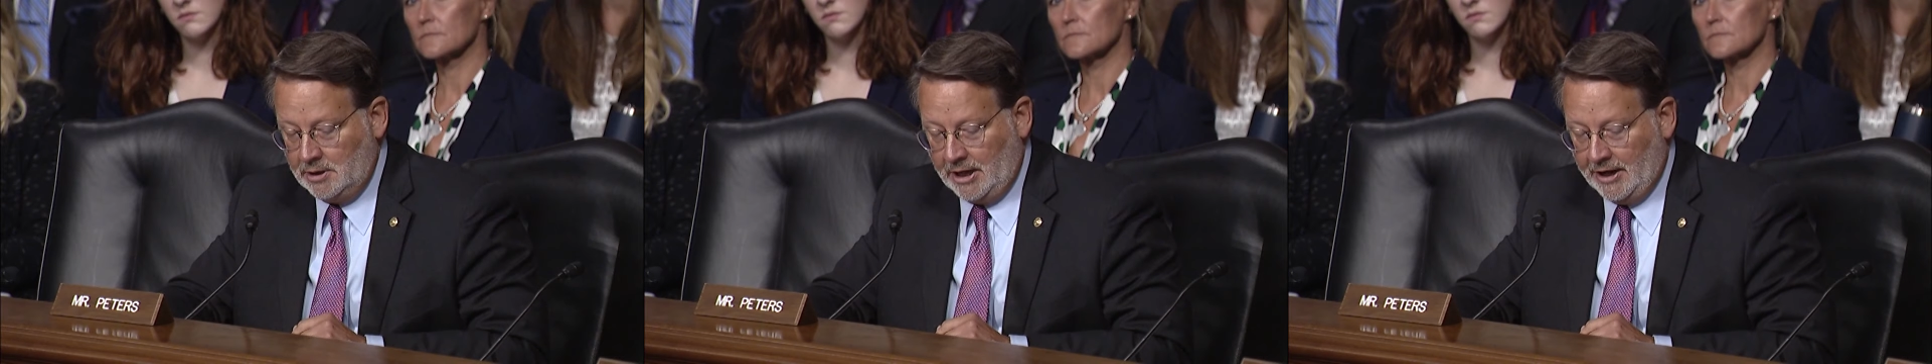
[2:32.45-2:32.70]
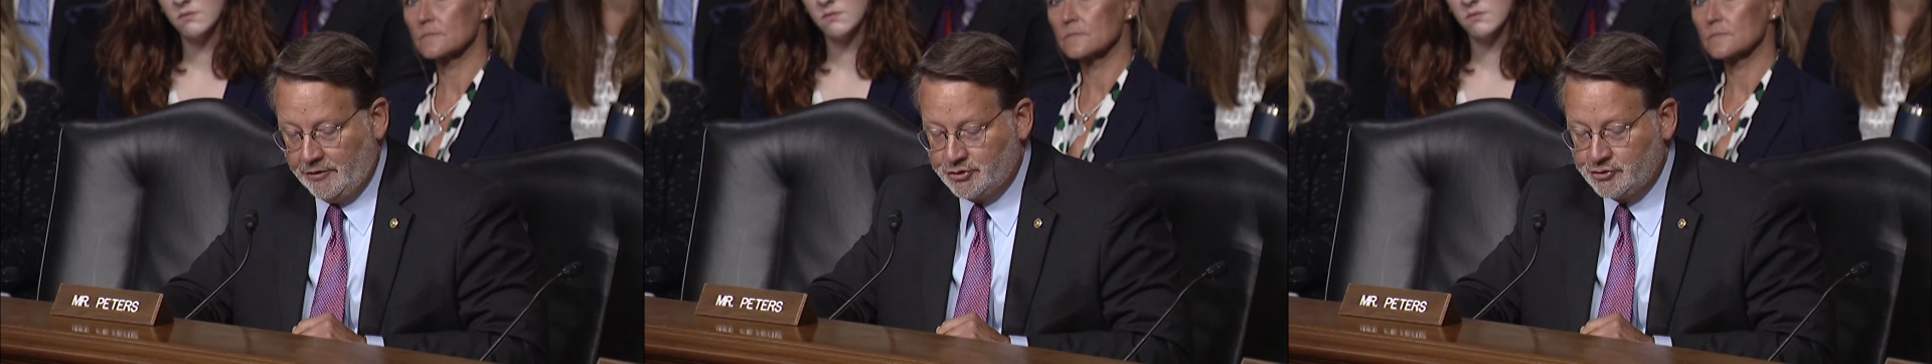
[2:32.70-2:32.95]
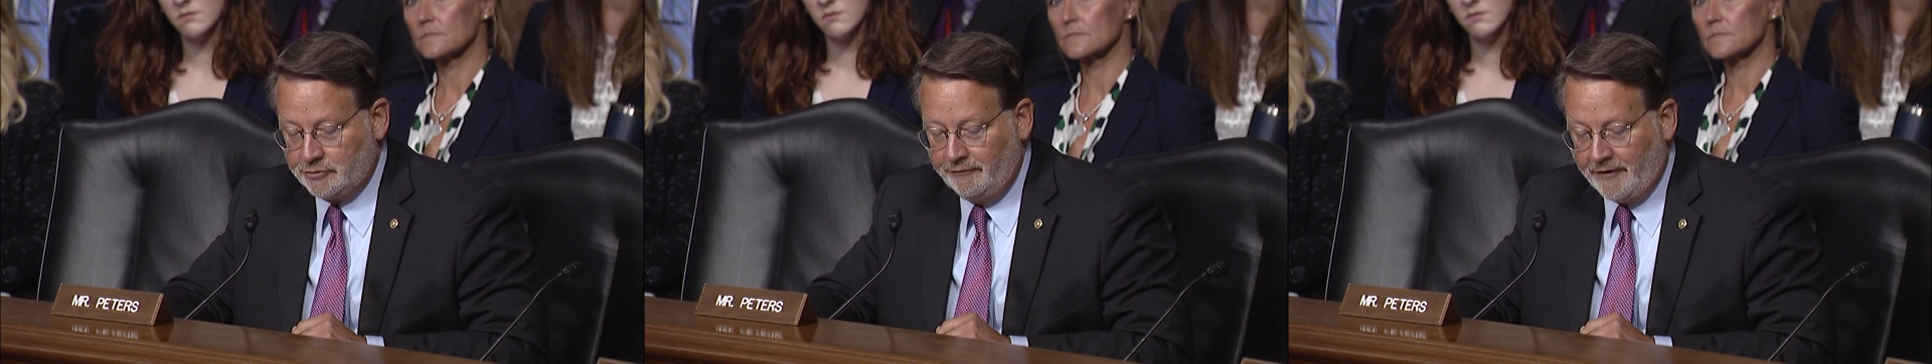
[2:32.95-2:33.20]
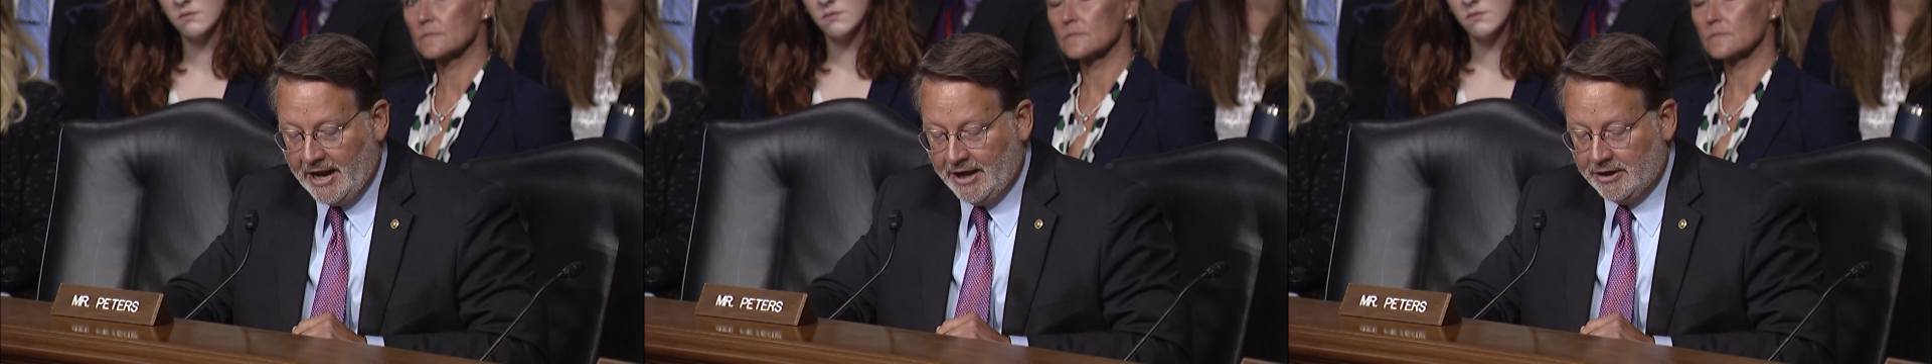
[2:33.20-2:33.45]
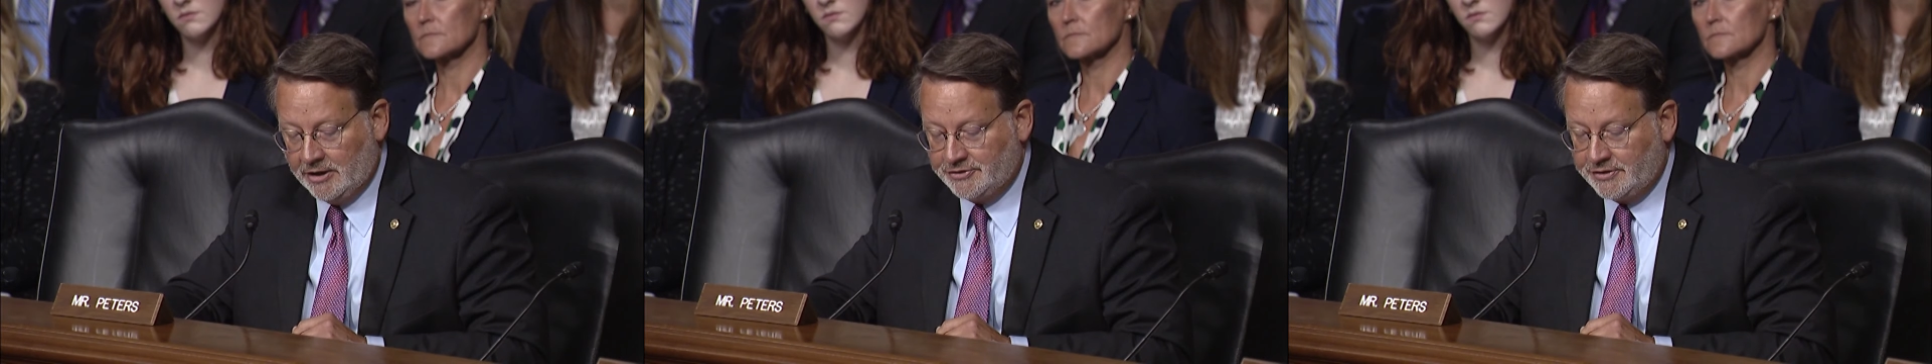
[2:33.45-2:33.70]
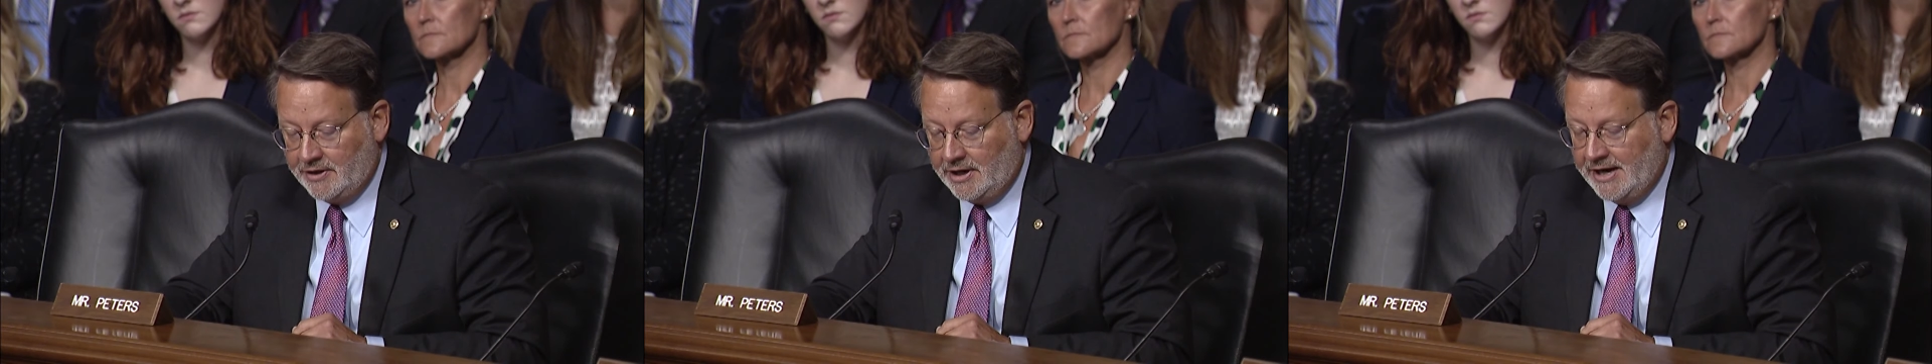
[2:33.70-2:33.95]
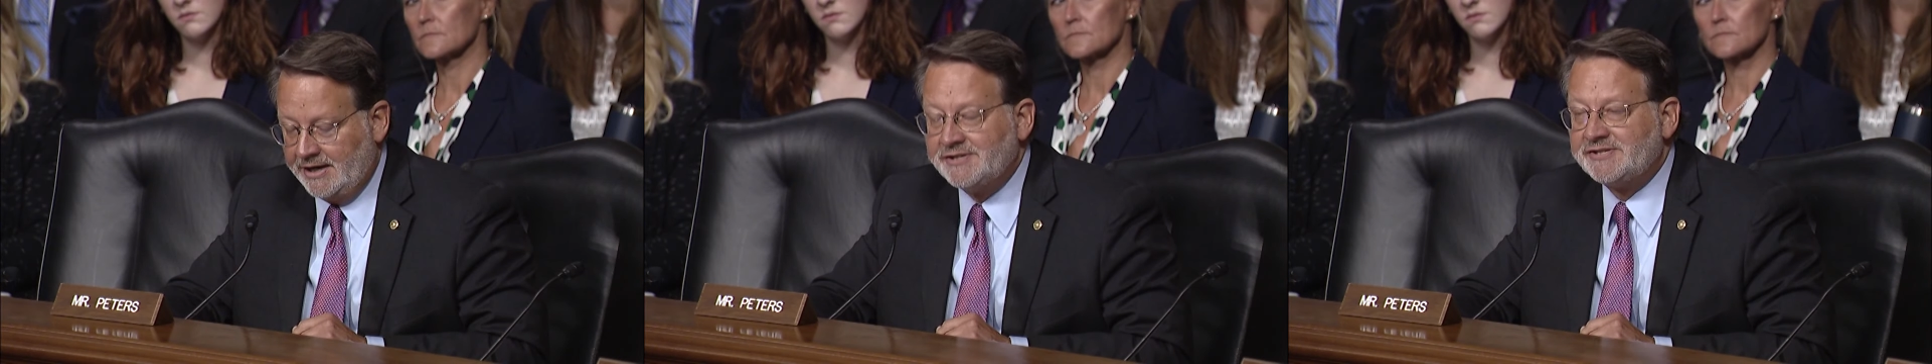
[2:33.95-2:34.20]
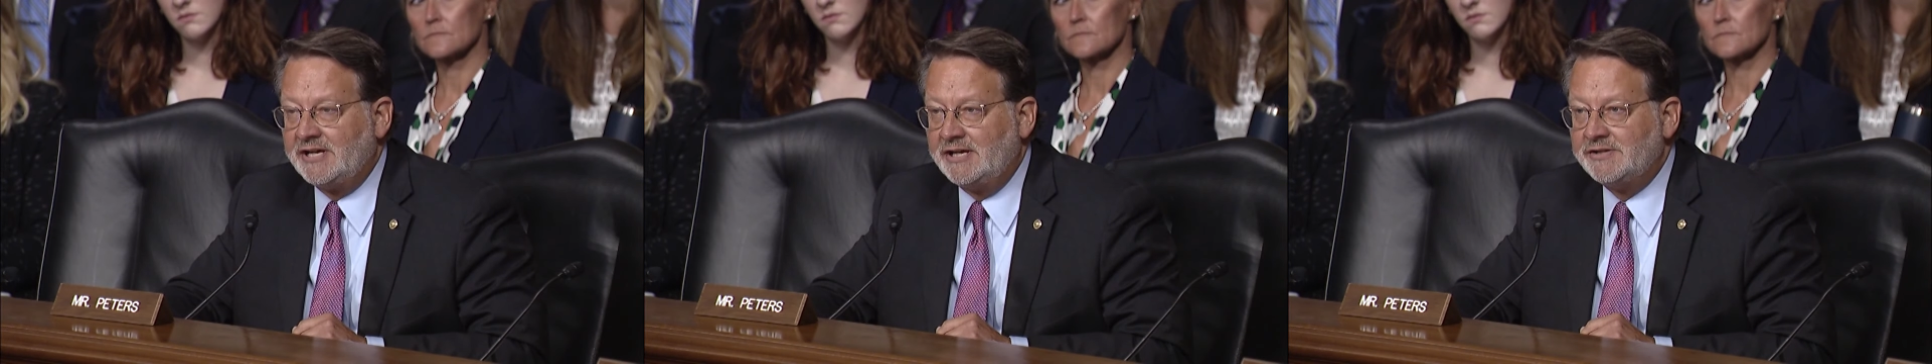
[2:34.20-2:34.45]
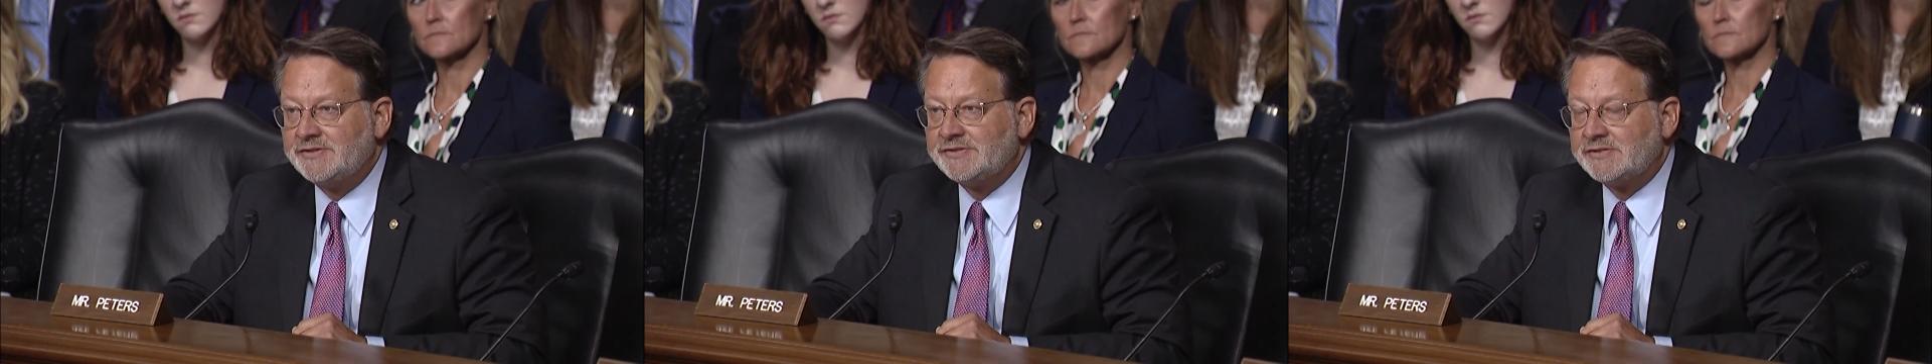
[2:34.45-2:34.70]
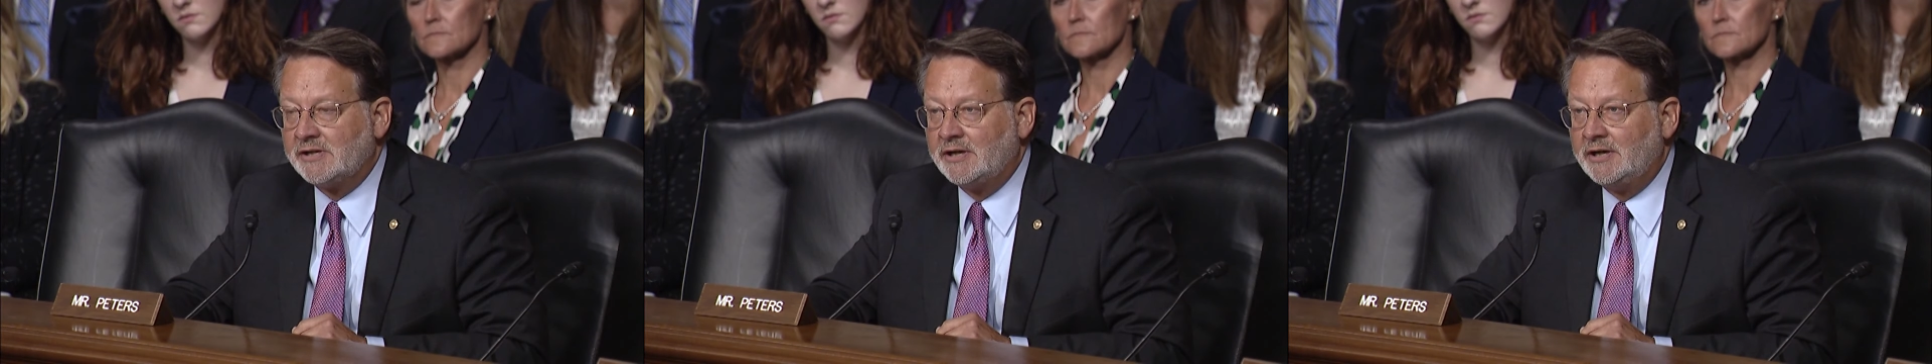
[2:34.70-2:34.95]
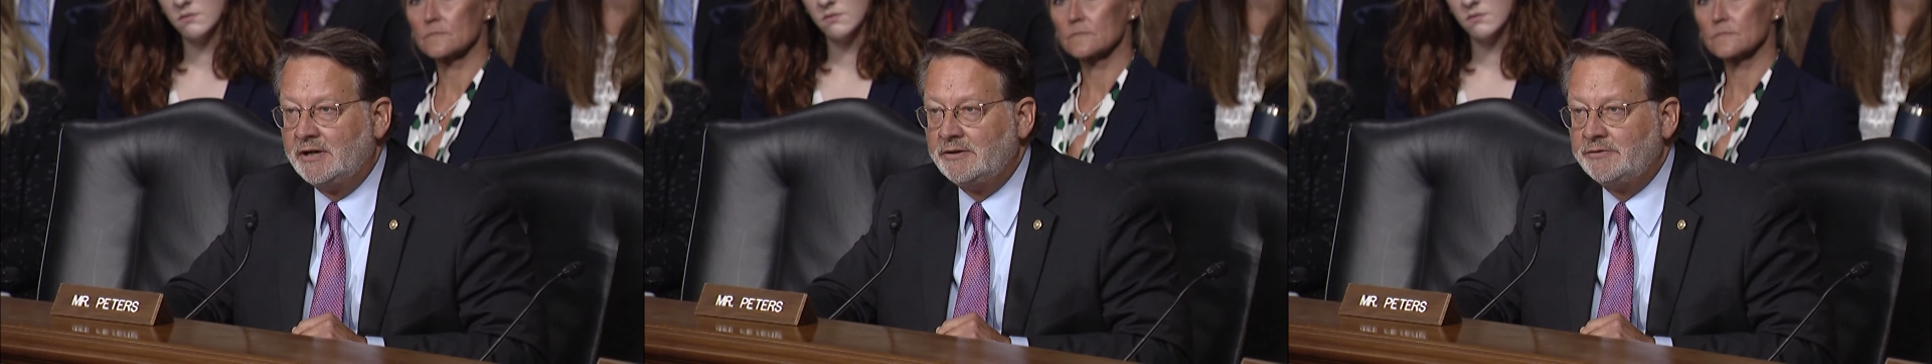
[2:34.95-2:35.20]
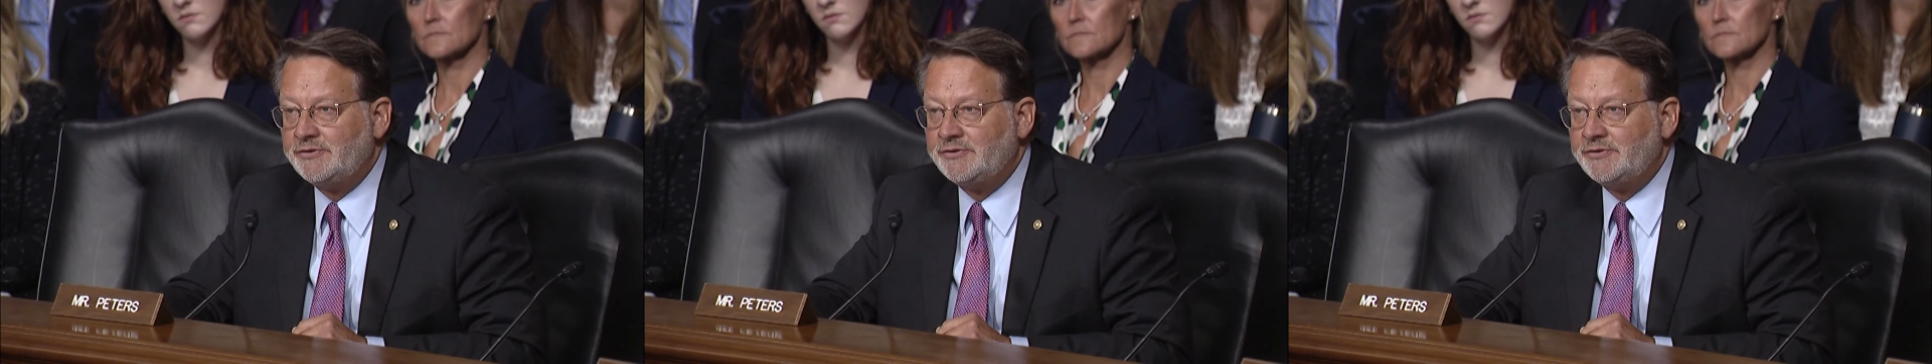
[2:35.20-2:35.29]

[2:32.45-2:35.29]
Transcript: and the true value to the United States uh,